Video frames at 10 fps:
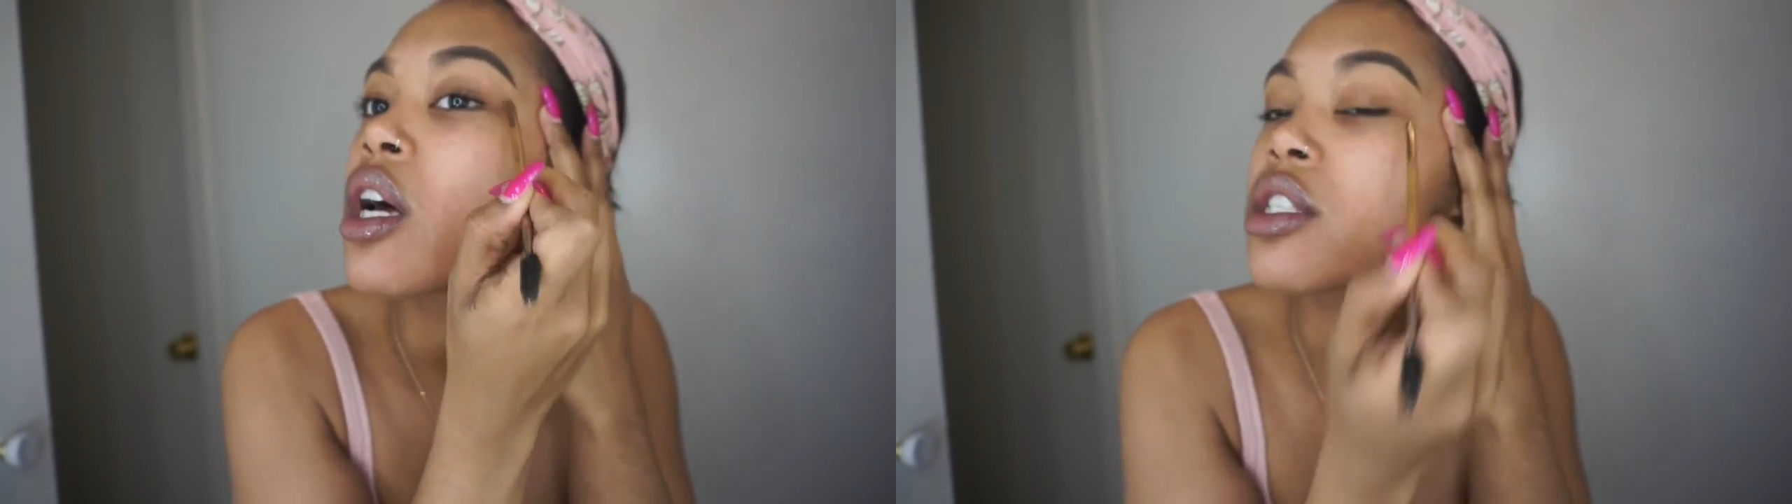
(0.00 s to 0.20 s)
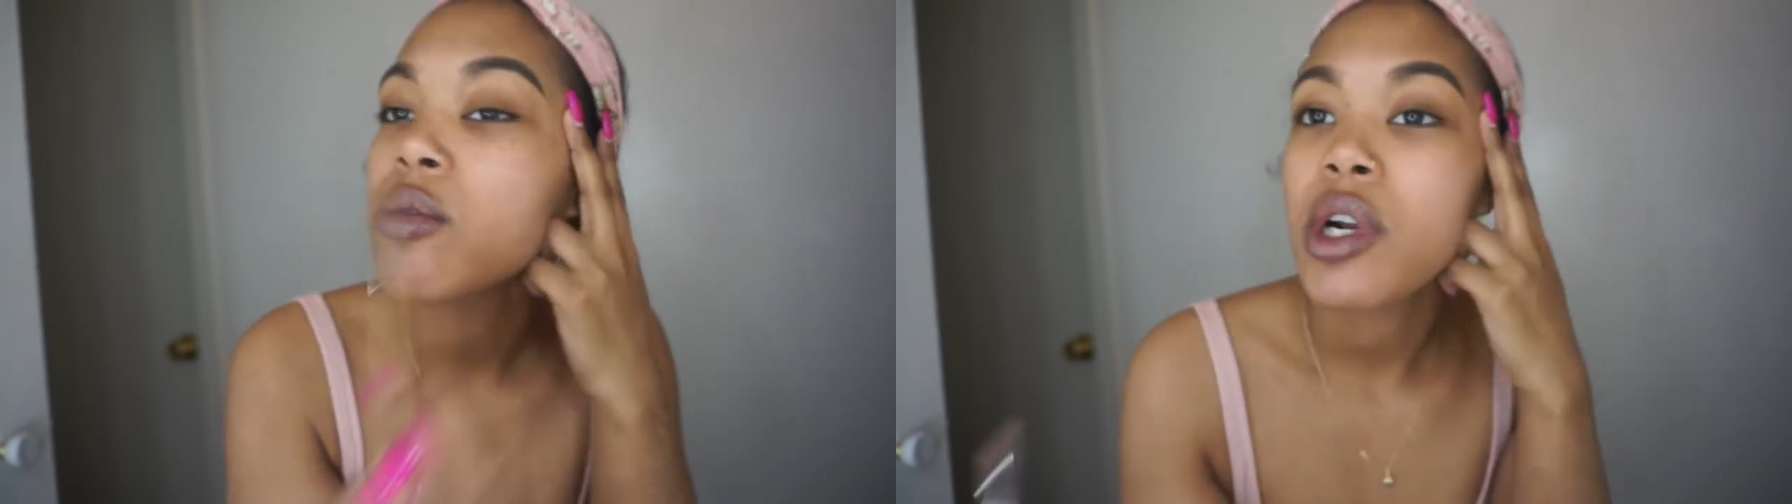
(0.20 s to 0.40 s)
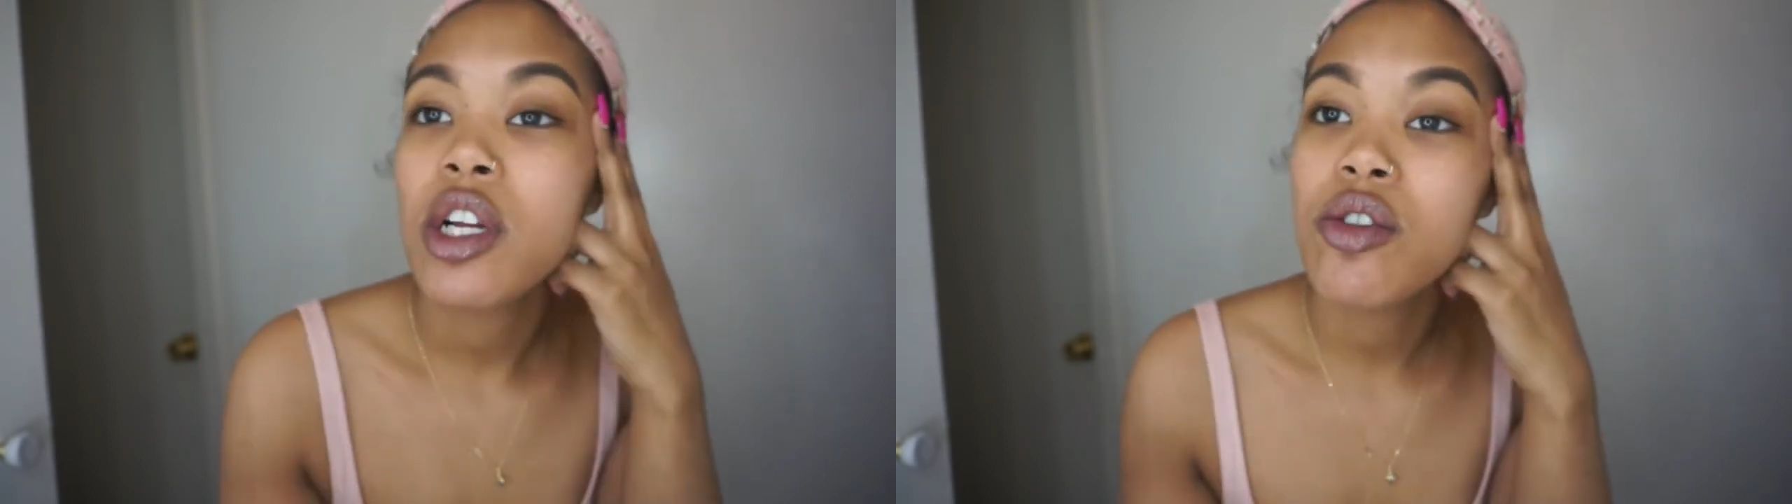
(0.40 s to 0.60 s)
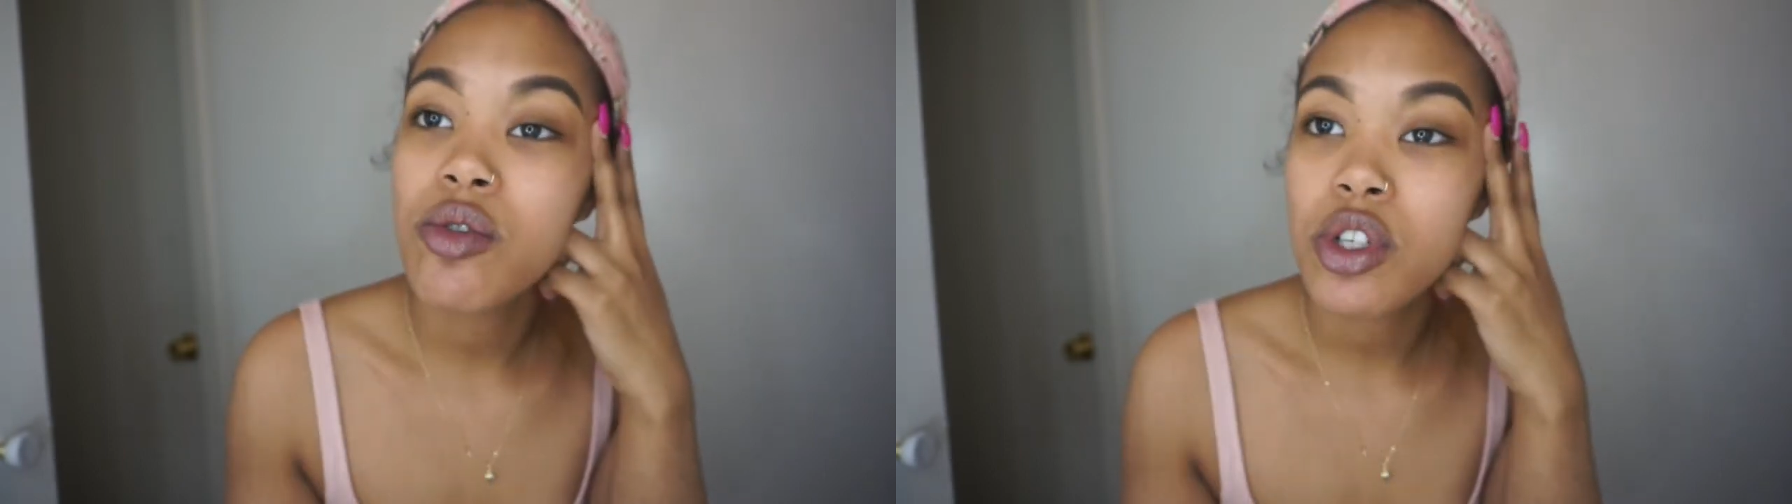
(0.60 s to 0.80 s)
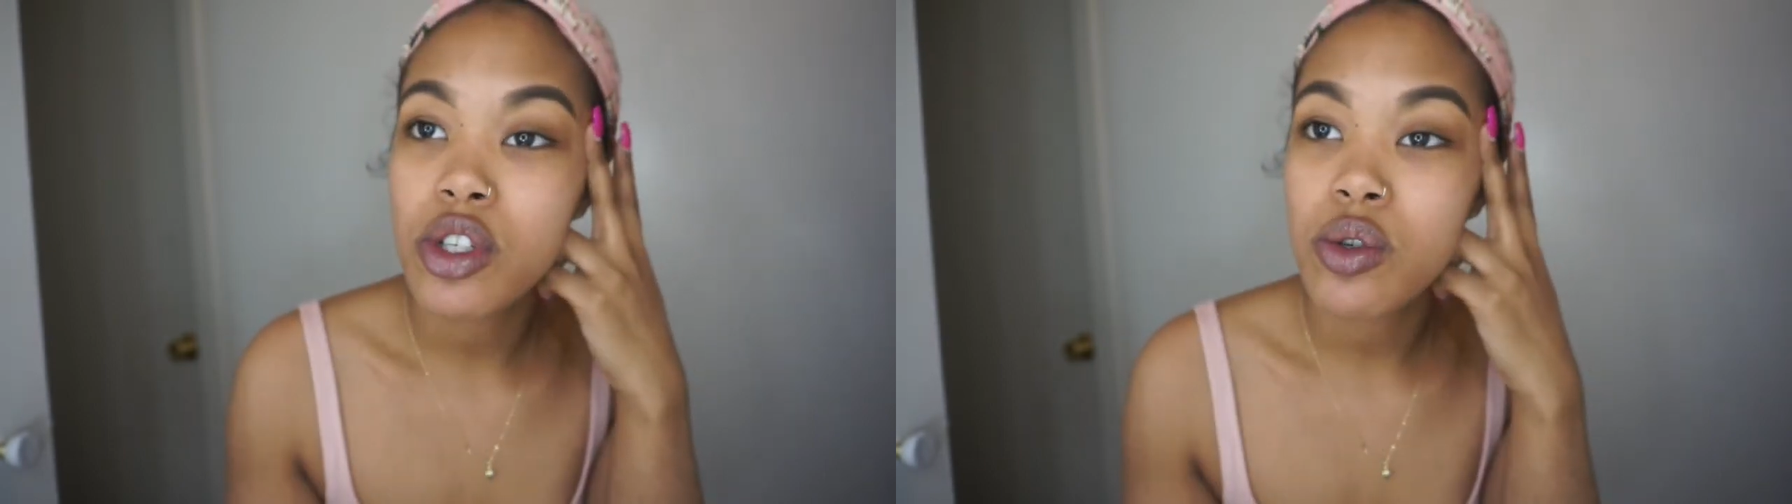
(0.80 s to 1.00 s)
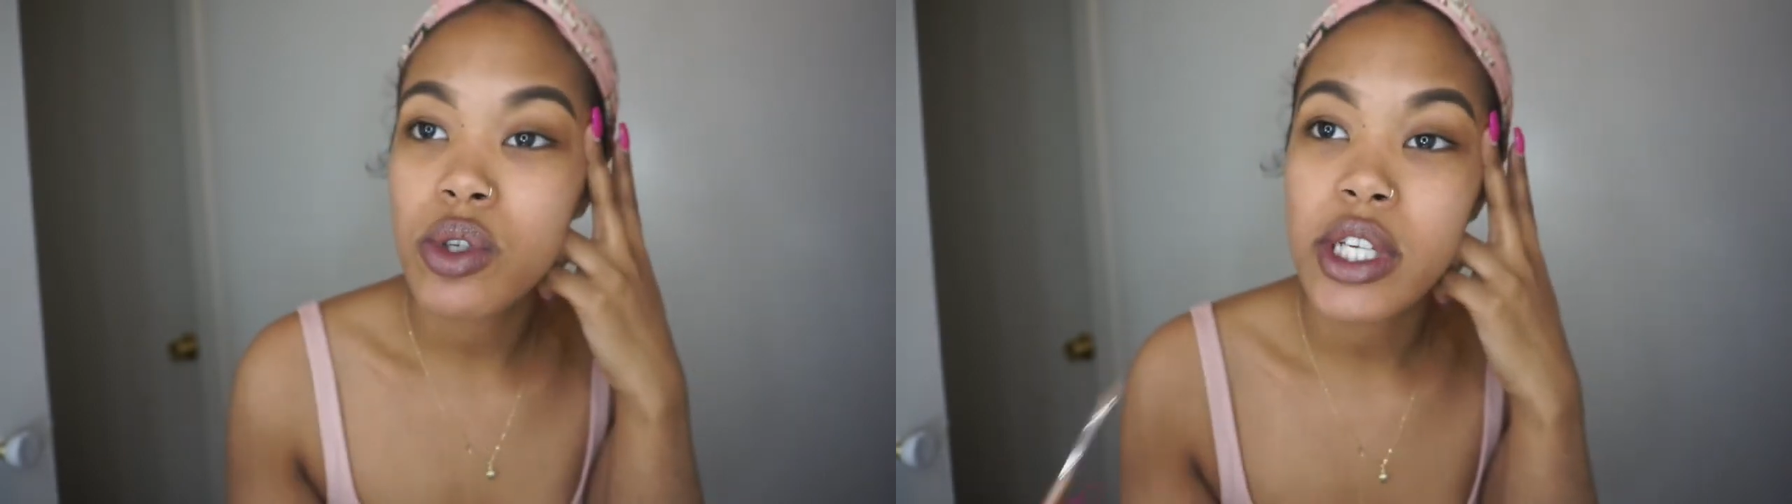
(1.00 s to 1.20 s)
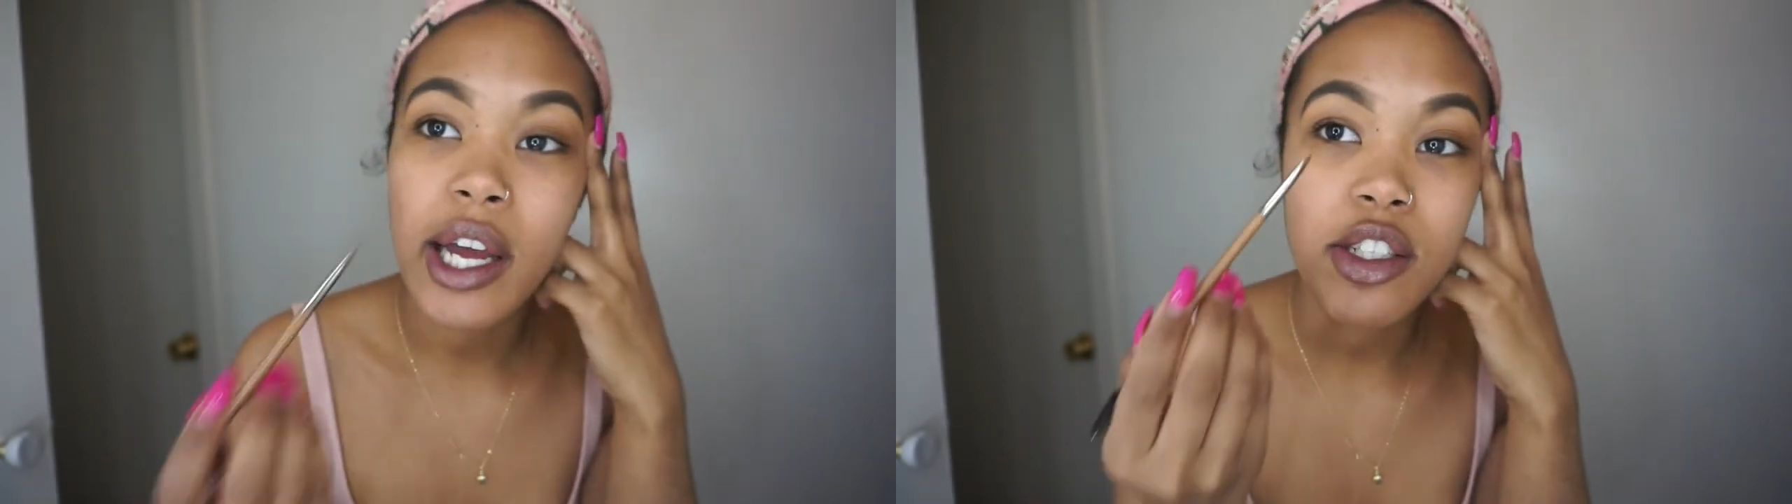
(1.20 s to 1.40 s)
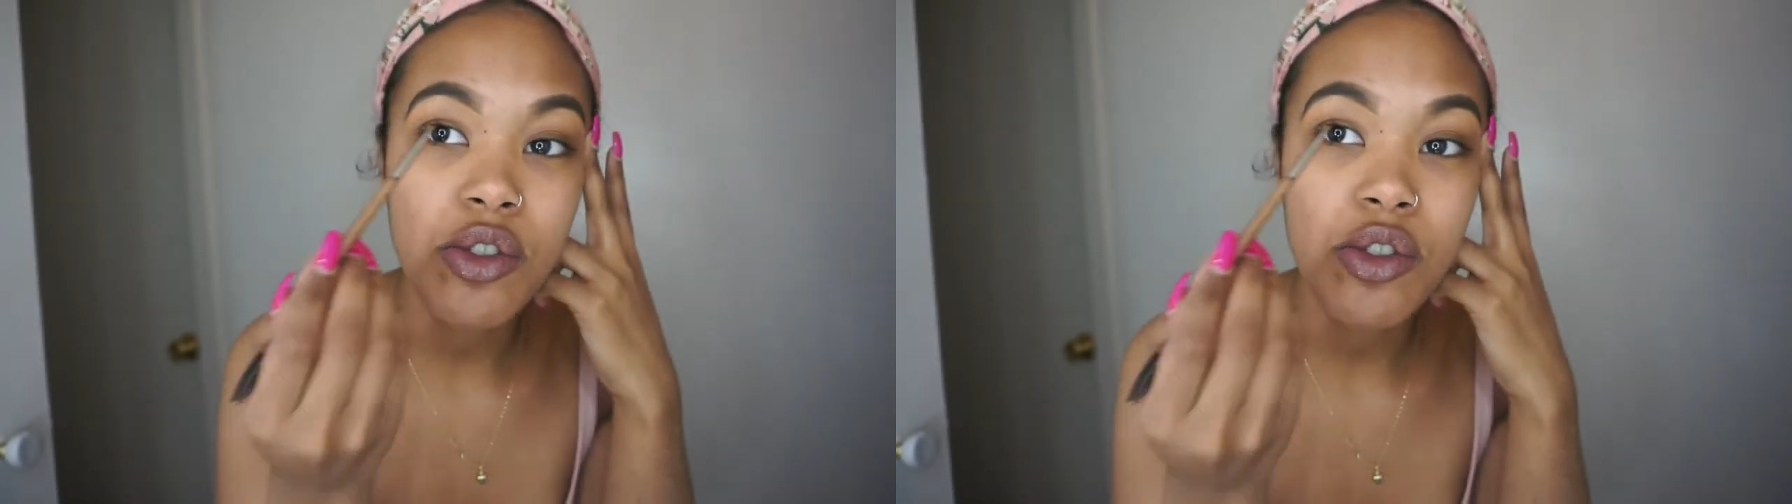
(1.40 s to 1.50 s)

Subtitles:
So what I usually do is I